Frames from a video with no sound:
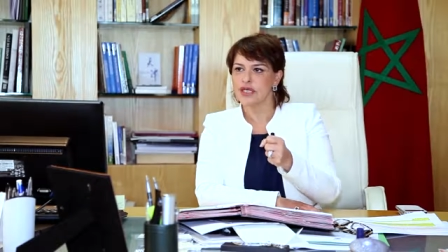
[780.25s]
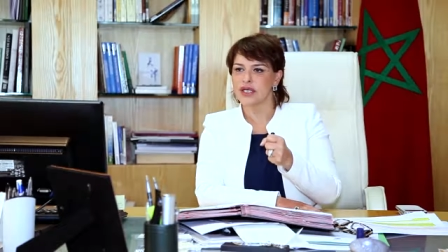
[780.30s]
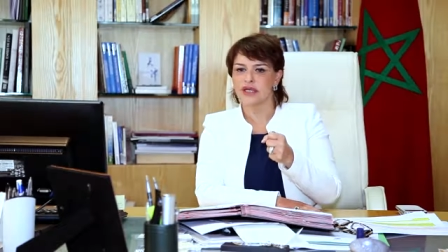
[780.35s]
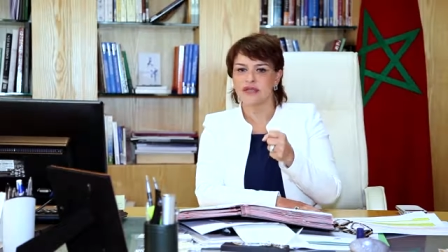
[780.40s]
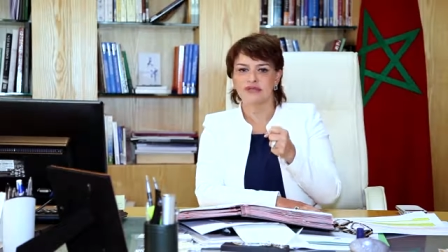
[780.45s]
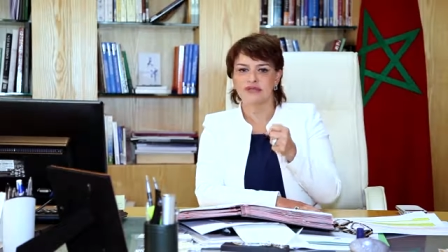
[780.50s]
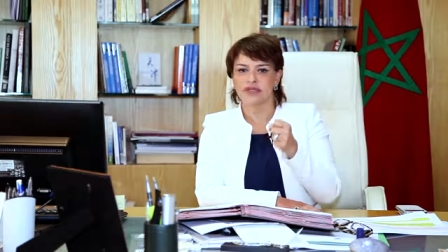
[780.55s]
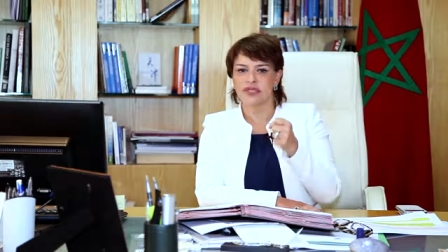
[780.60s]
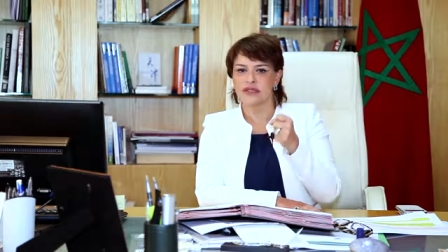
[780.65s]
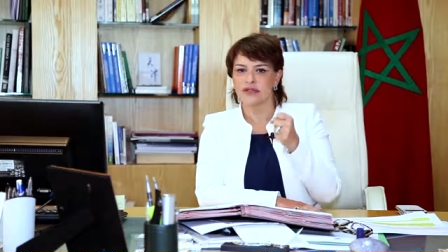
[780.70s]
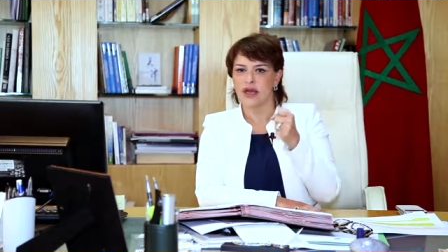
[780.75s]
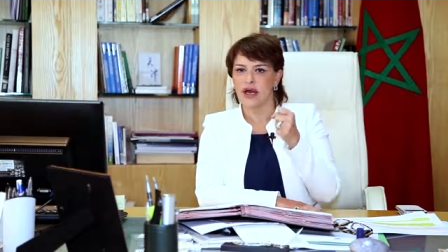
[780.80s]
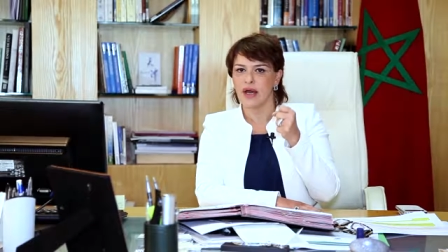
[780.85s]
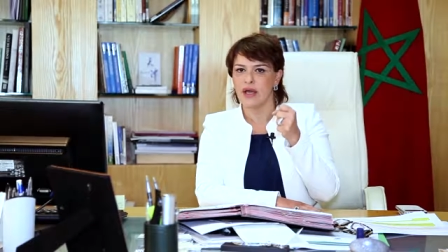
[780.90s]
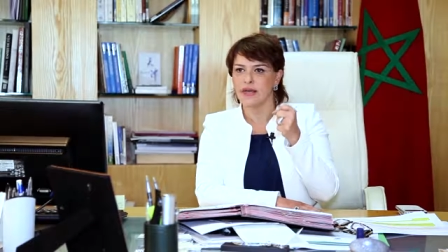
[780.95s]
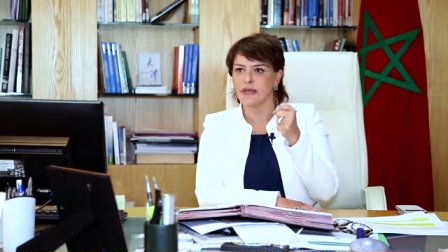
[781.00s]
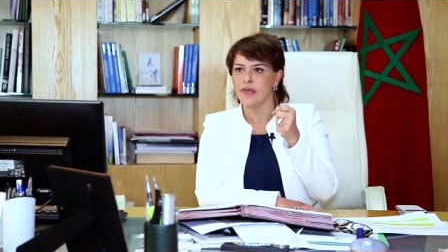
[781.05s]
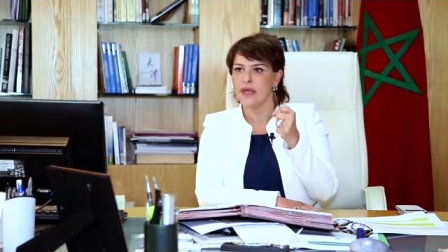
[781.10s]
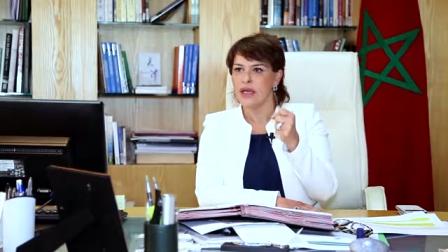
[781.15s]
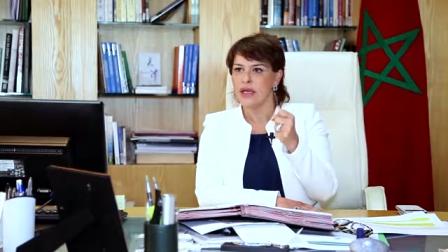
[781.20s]
Every
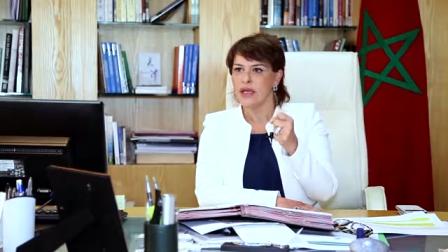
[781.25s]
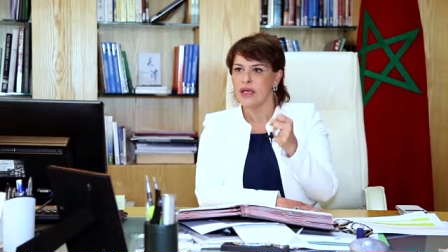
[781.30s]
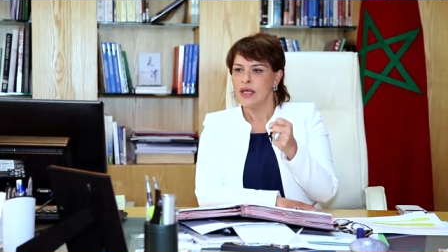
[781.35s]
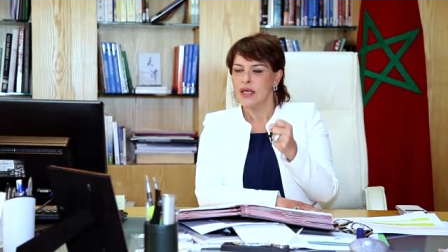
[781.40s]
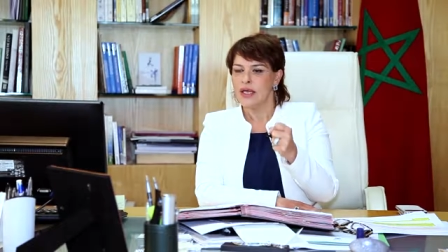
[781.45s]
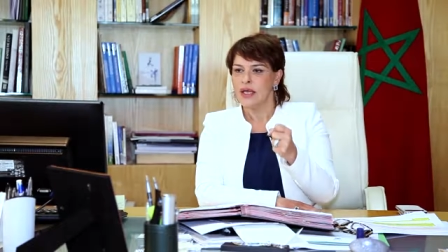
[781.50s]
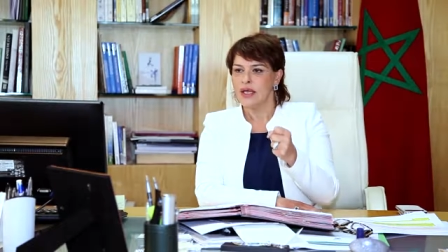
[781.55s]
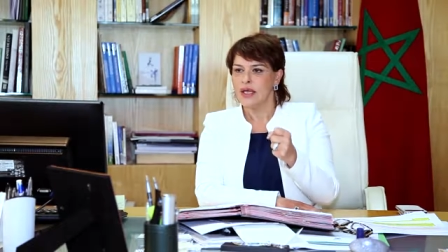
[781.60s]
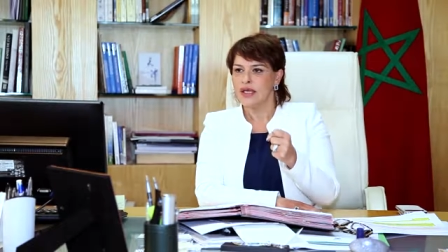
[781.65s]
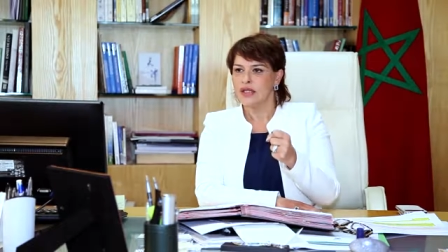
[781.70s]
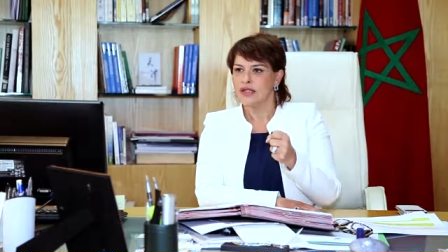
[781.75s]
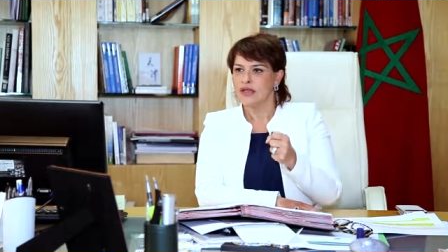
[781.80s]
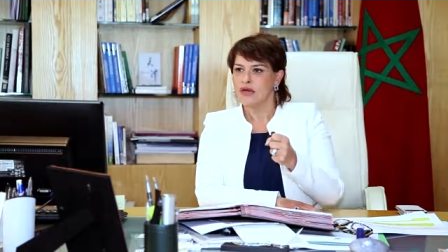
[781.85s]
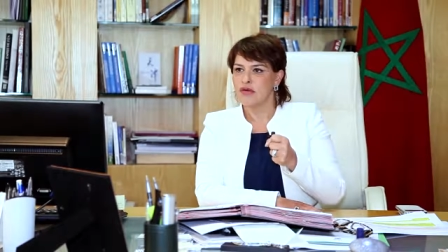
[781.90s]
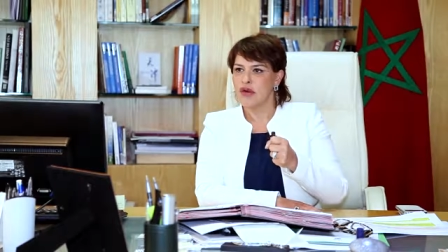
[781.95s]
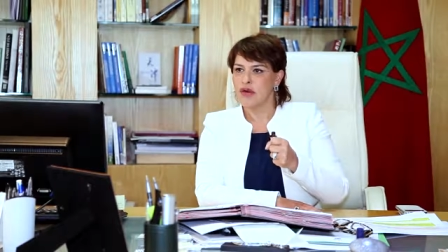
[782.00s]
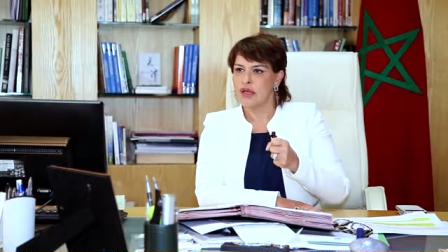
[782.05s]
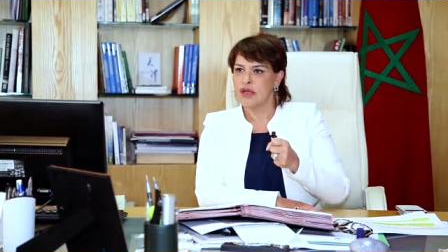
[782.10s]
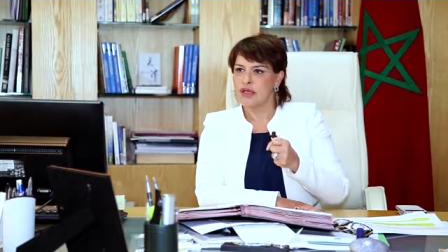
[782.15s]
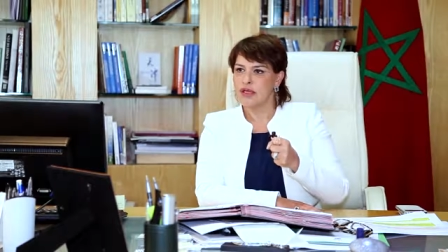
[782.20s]
time,
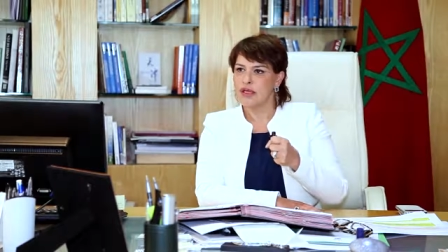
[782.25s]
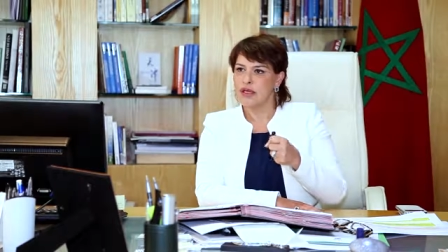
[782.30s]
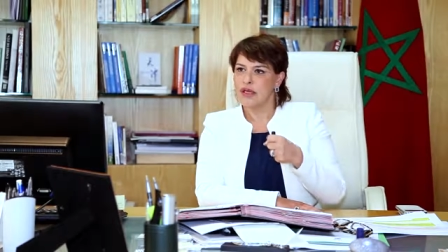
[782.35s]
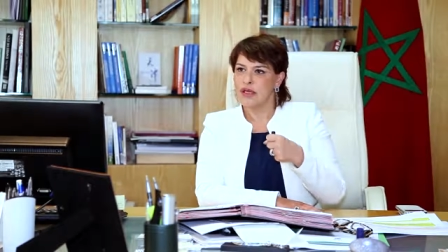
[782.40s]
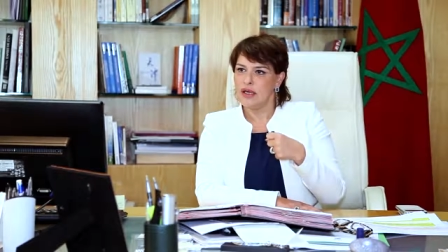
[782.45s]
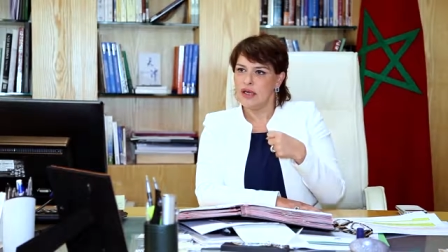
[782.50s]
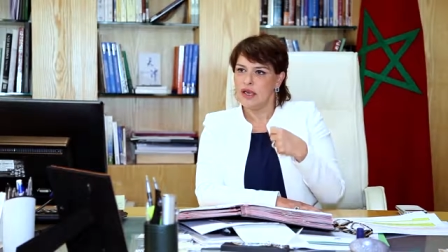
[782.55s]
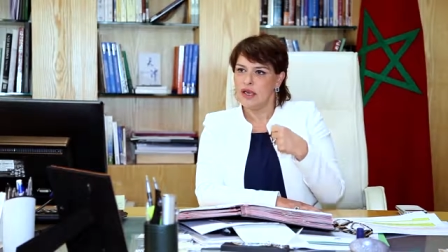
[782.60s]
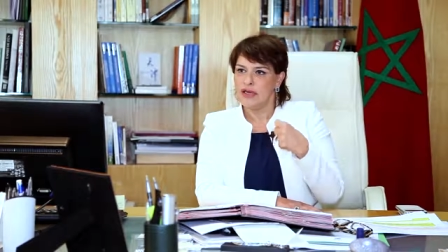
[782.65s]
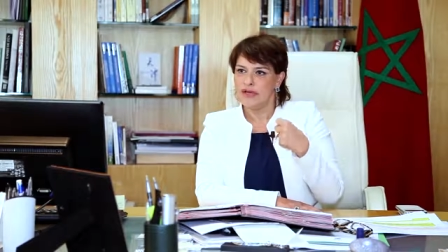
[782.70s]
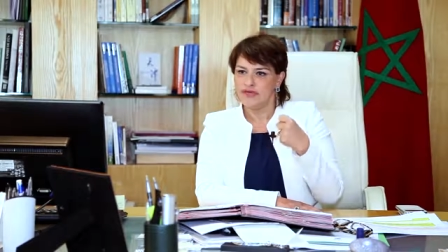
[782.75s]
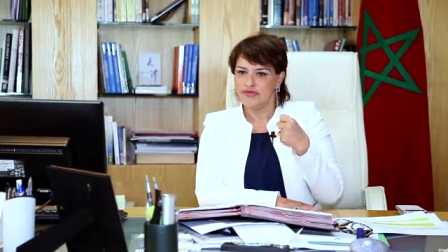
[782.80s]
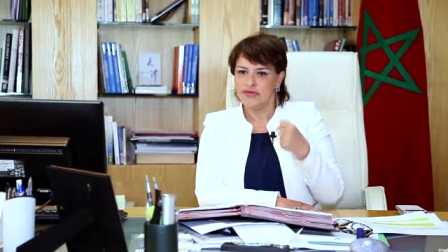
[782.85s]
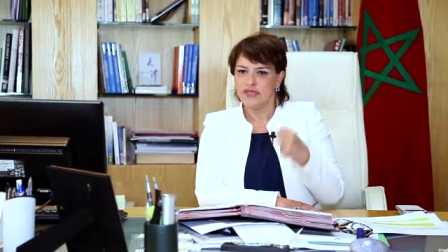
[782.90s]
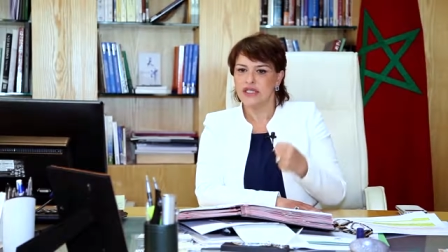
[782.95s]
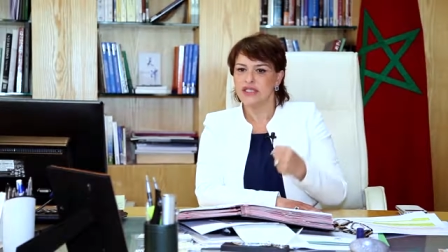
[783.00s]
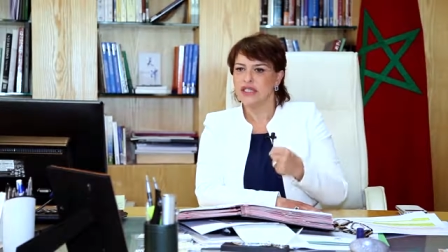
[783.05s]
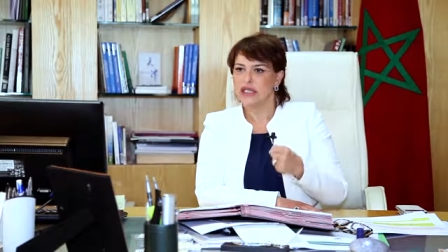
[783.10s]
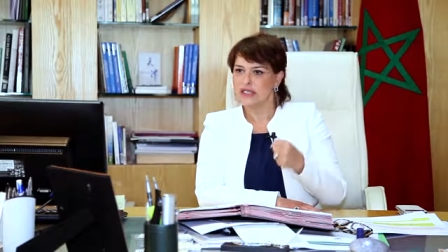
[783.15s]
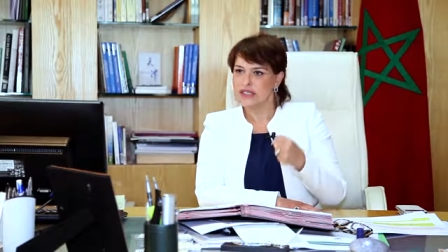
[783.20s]
so I
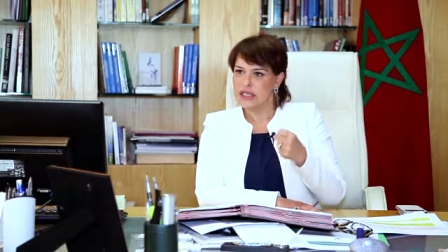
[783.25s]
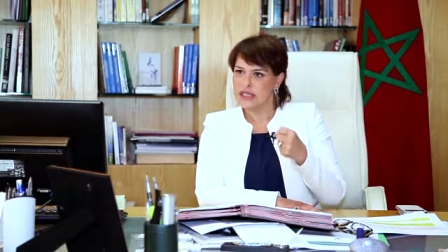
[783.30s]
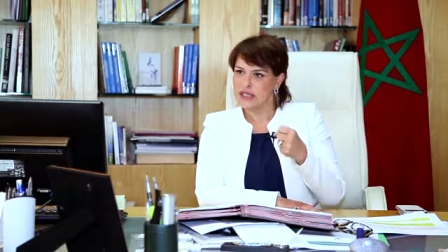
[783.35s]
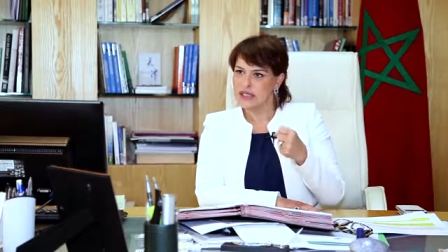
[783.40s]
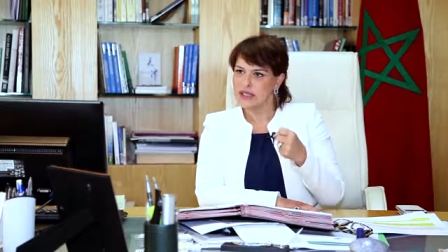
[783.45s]
feel that